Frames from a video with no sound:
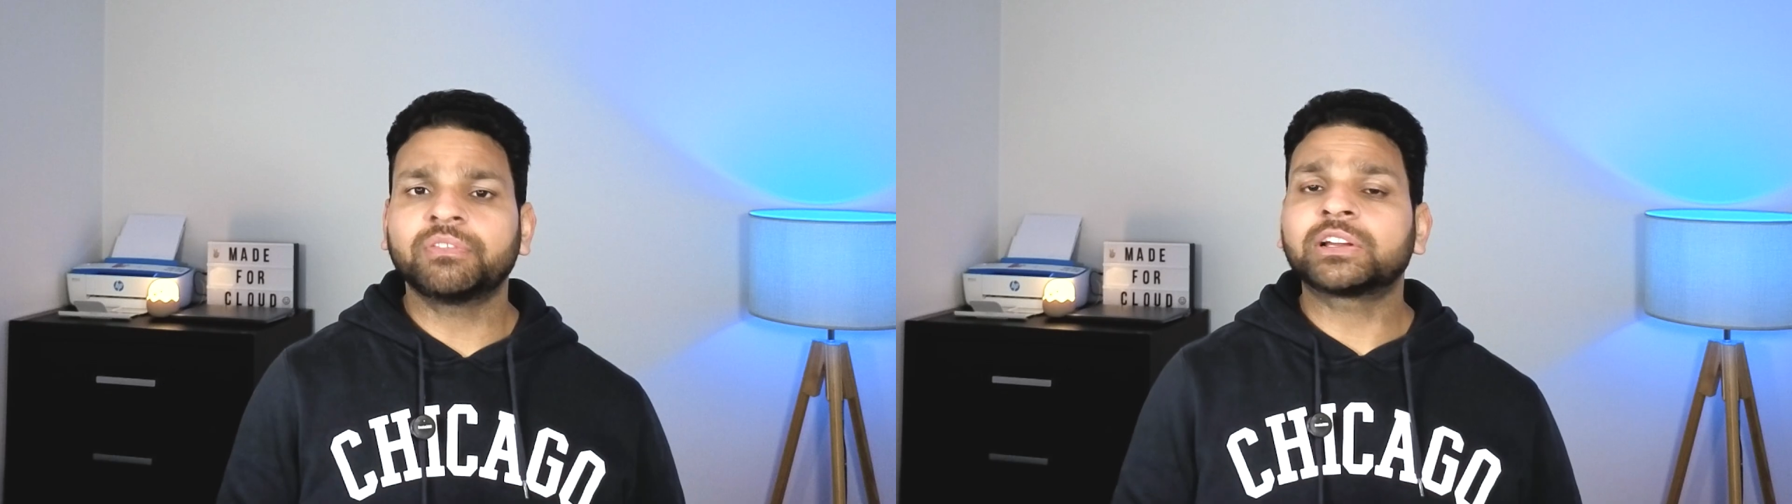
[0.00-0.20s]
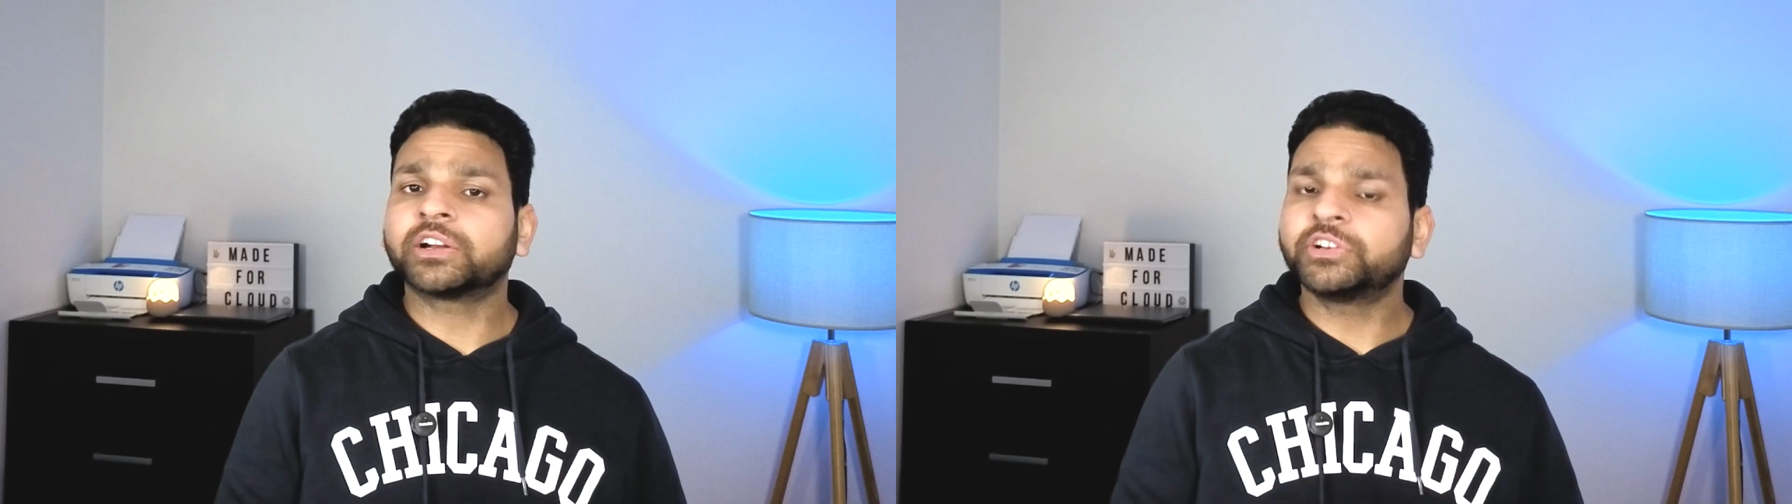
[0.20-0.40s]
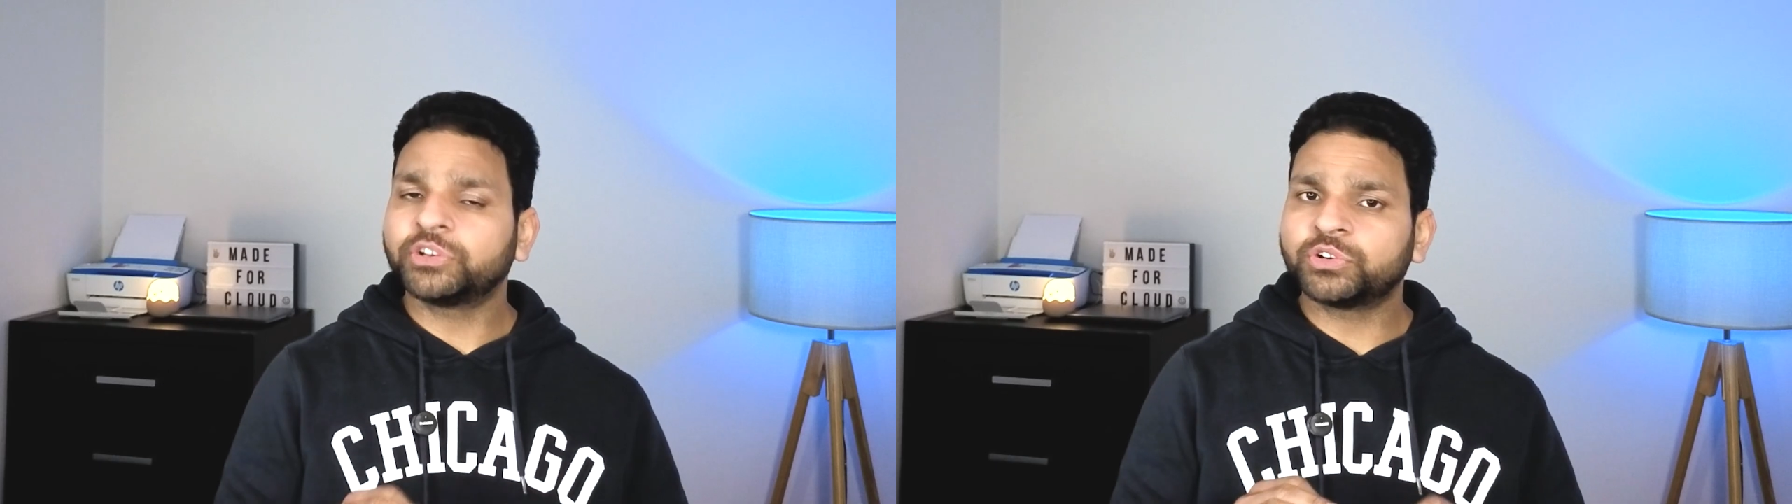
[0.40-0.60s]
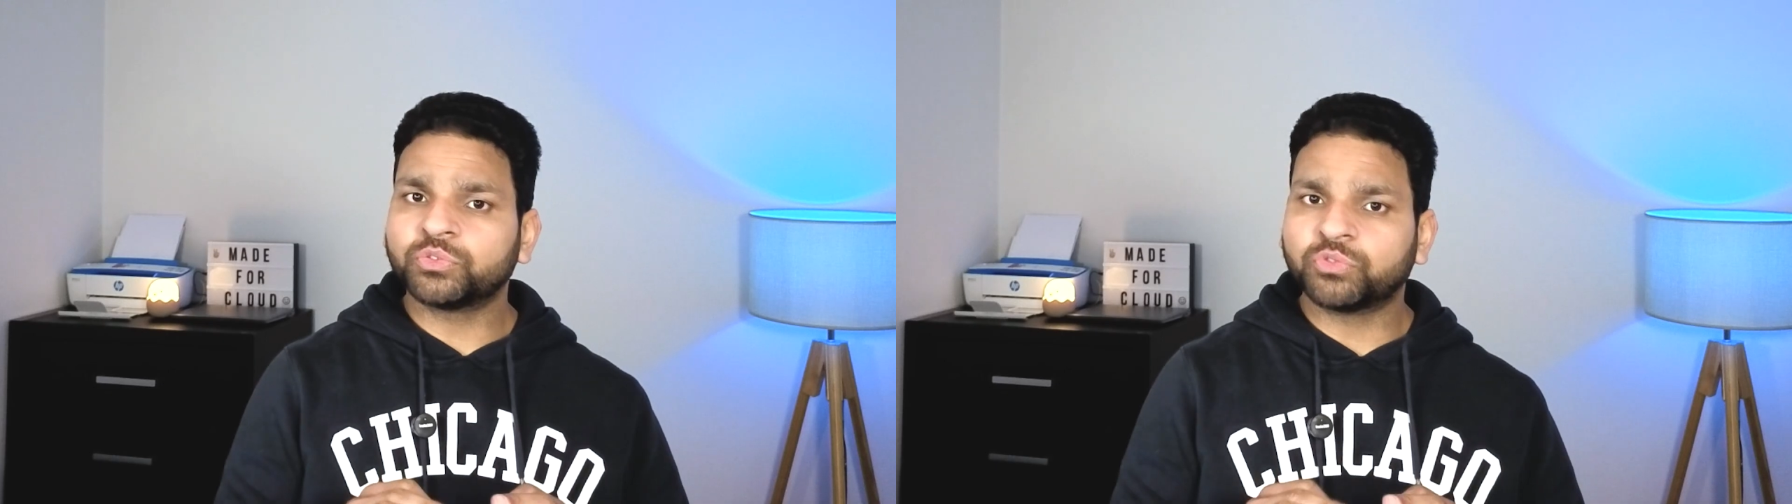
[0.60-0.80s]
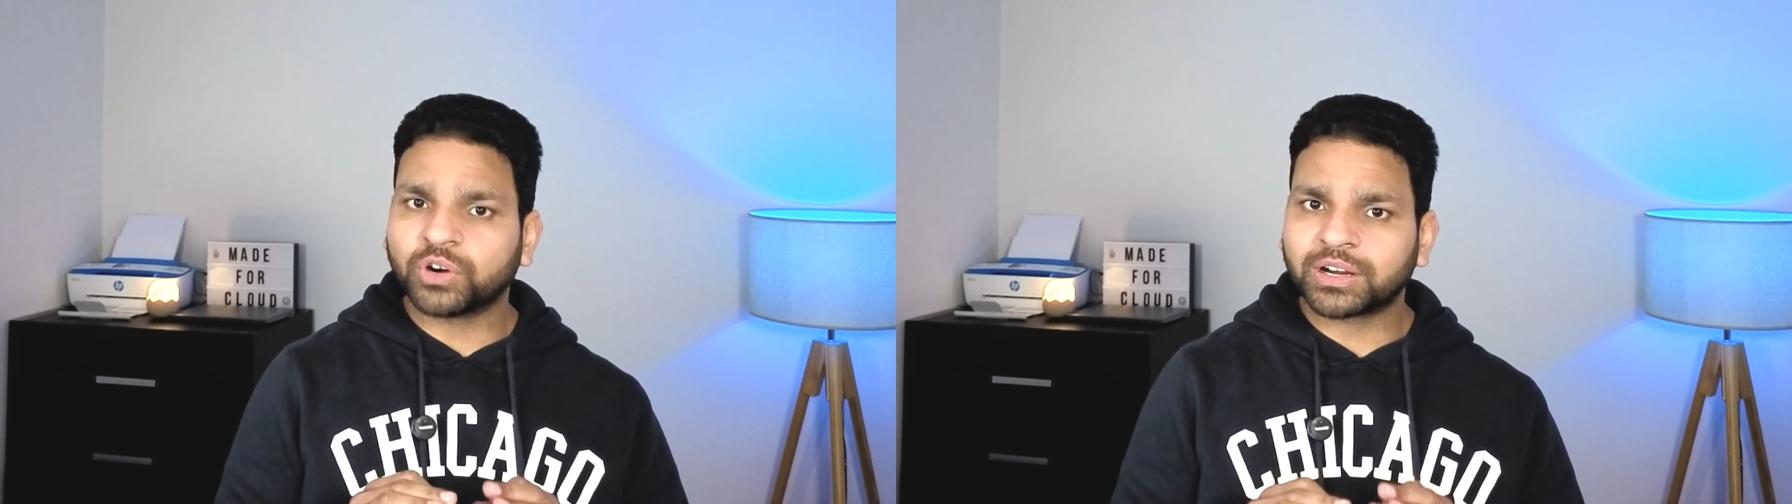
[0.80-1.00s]
They will
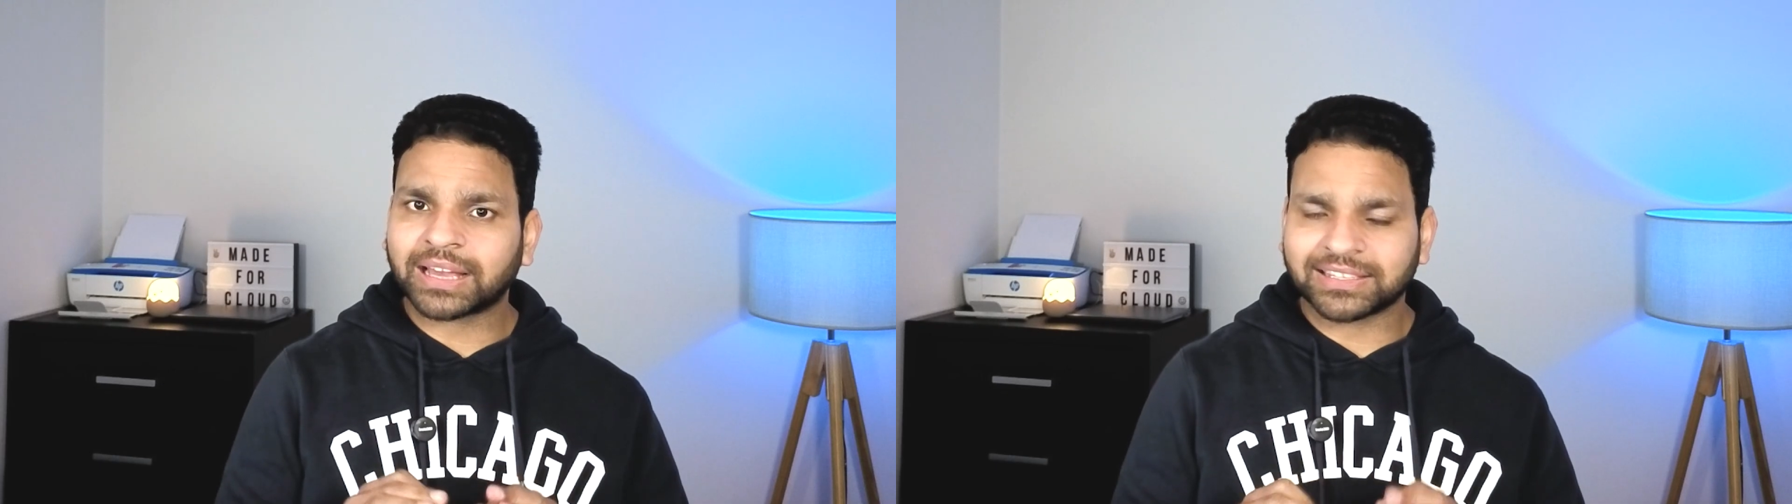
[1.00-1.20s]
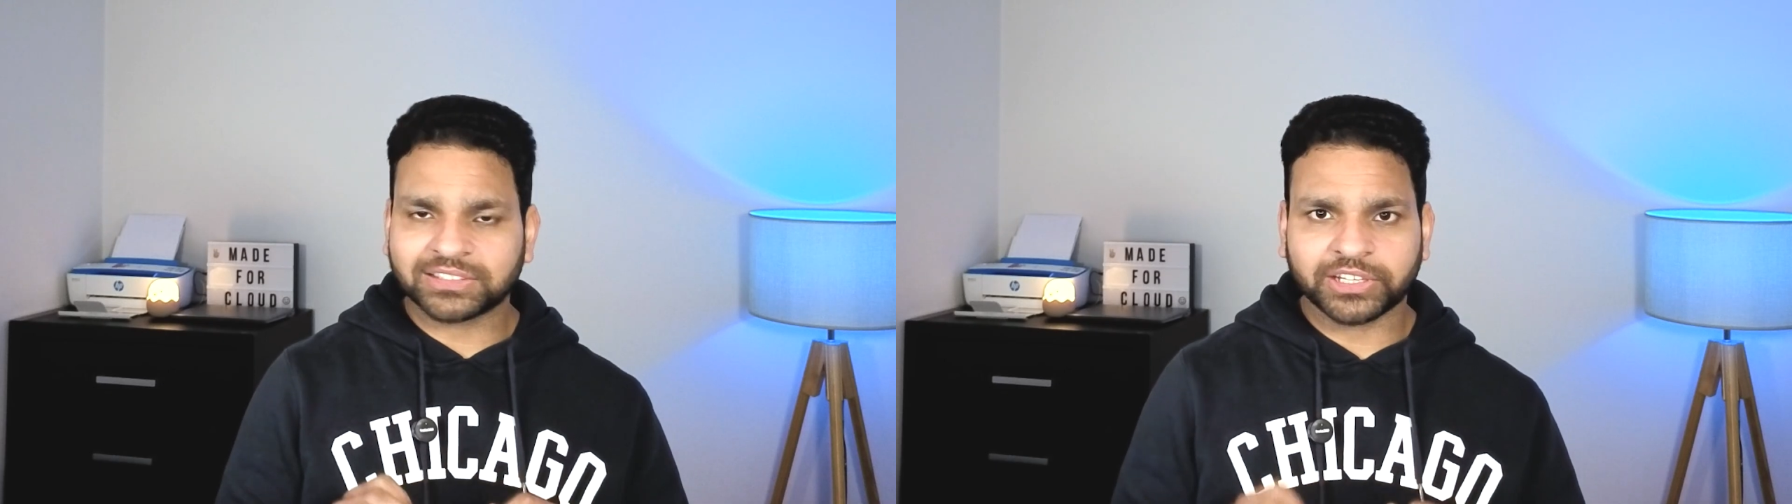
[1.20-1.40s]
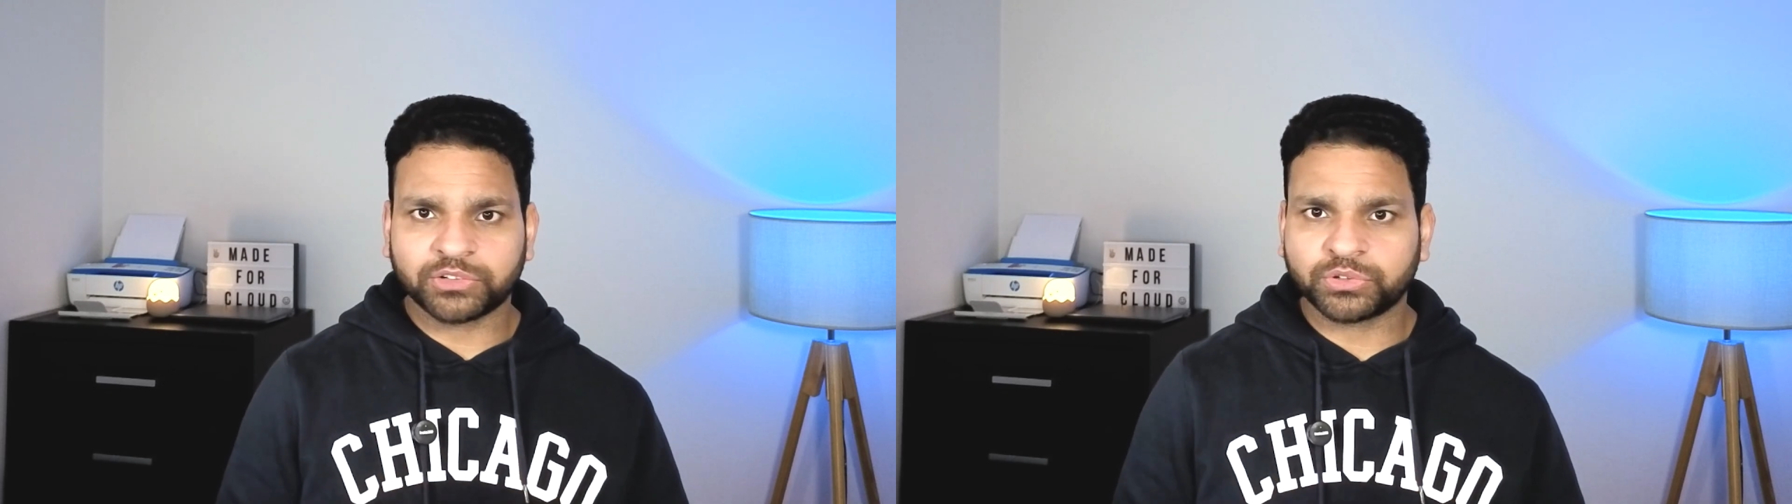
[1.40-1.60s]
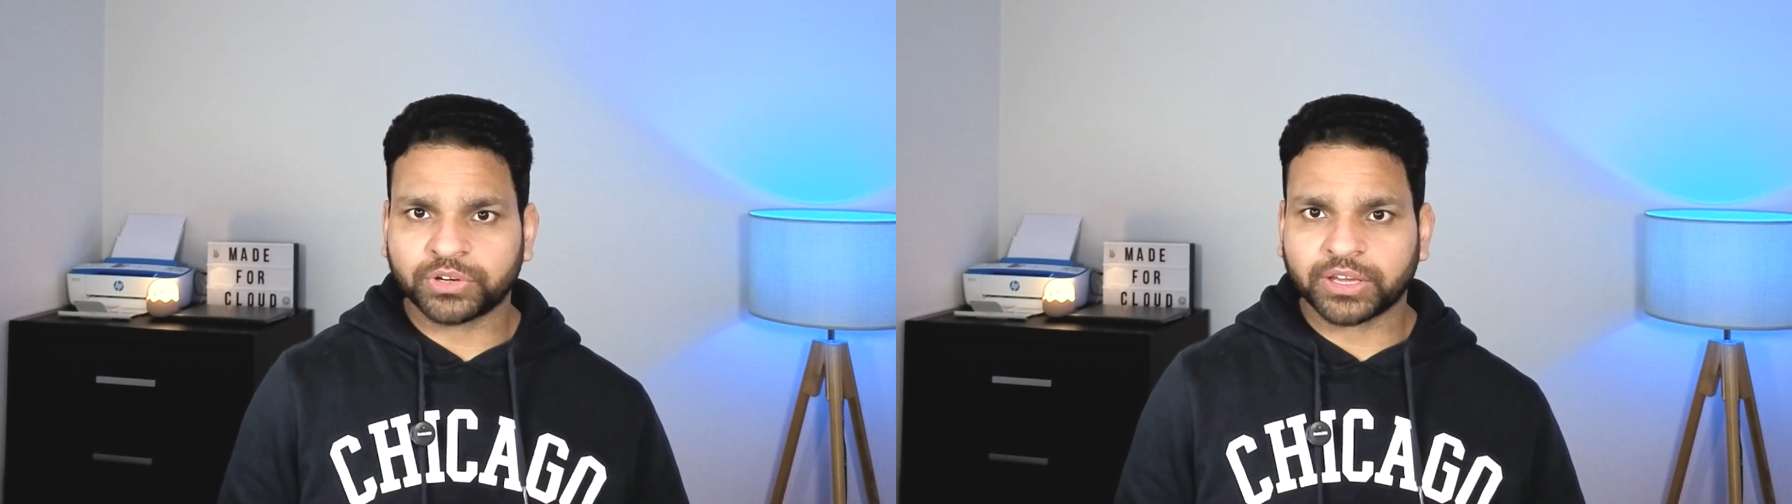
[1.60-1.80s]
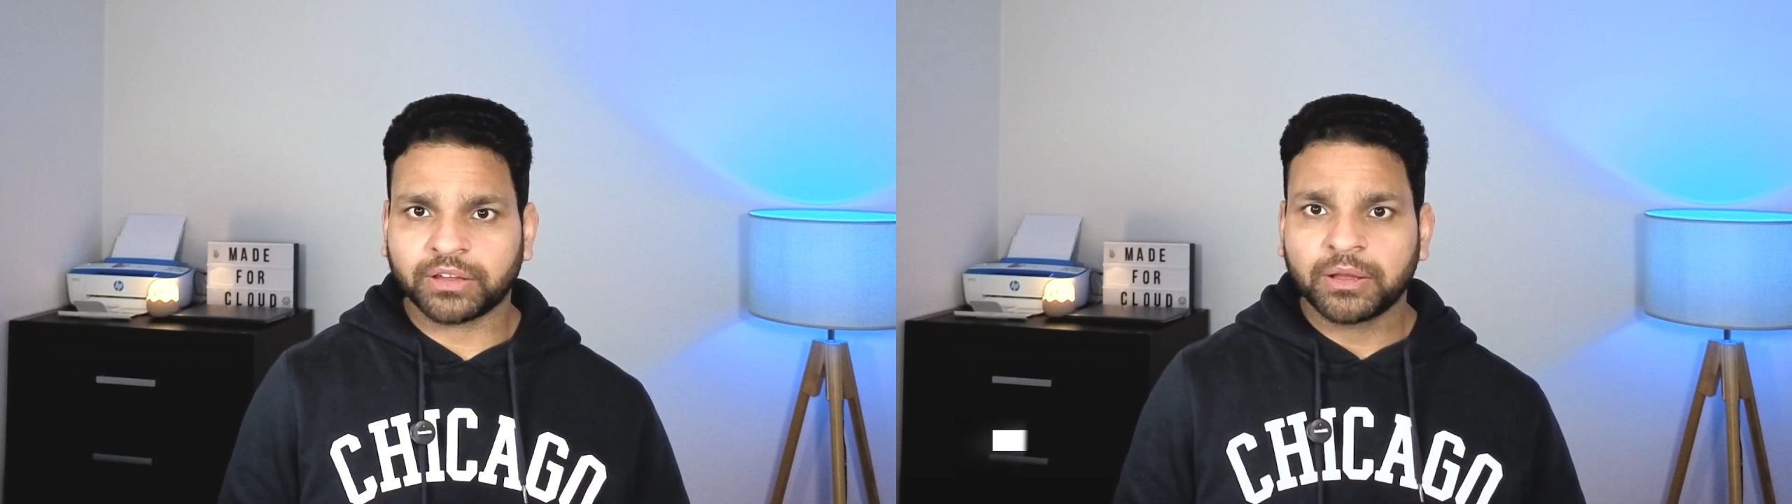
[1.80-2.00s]
continue to work as they do
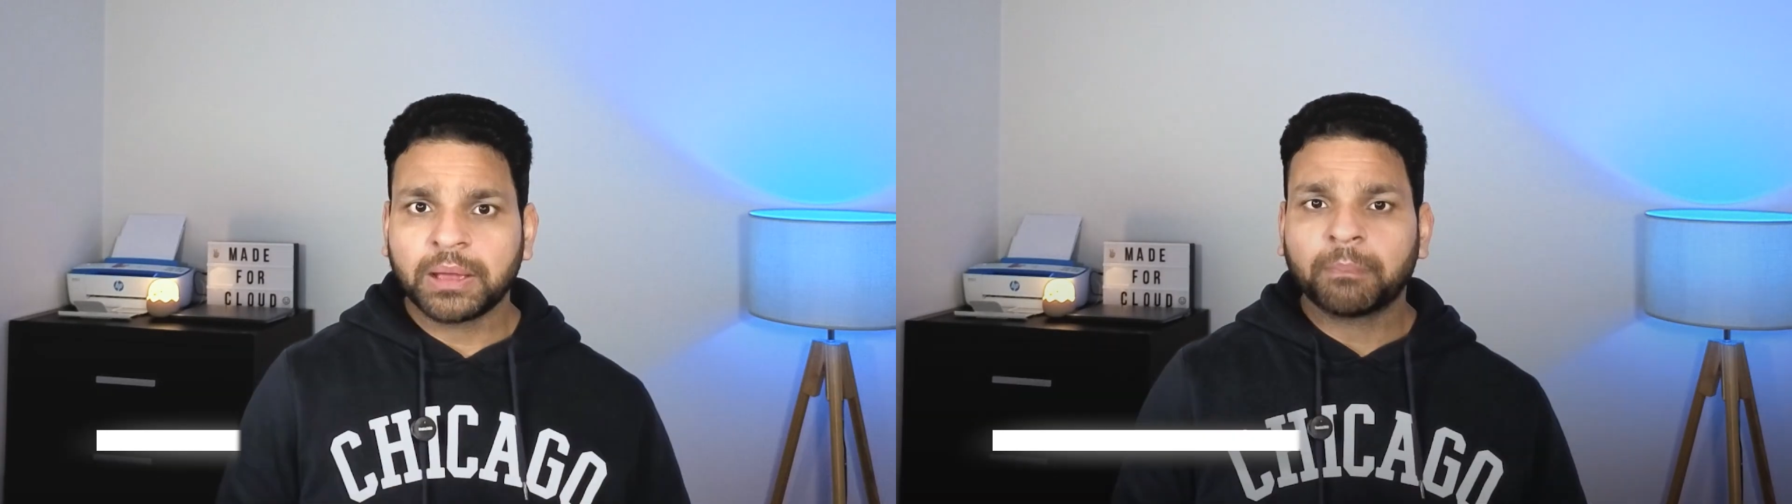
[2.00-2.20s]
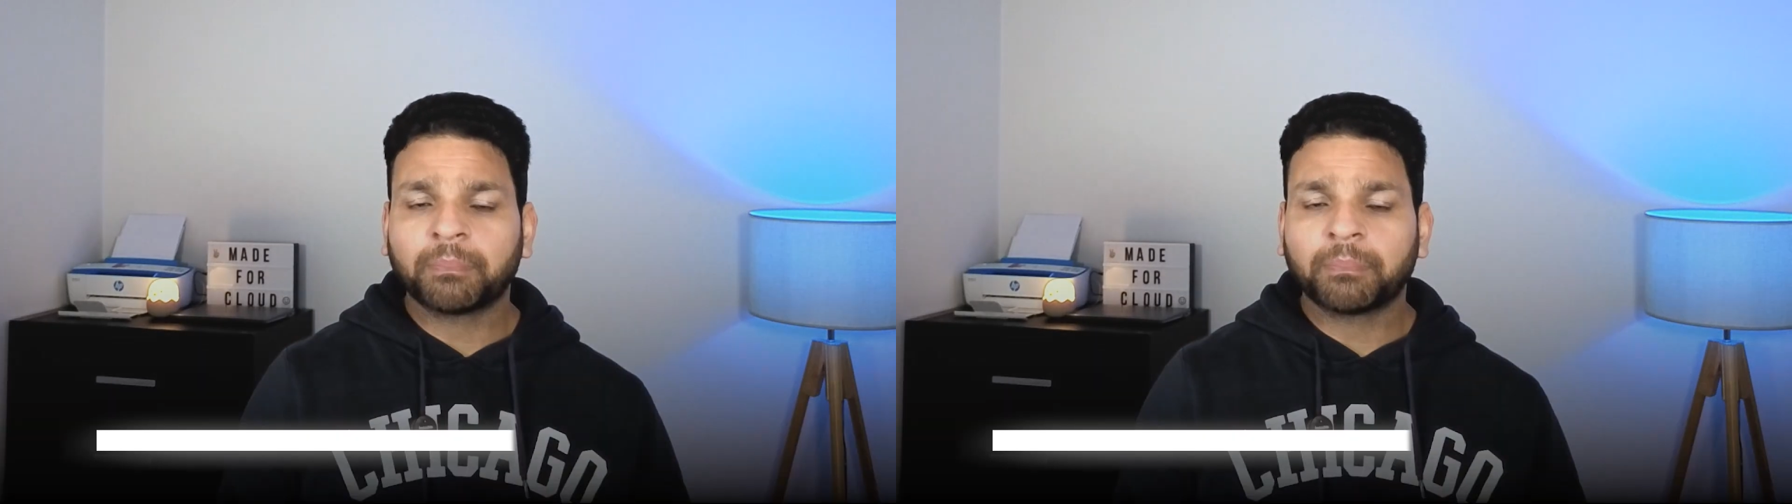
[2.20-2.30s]
today.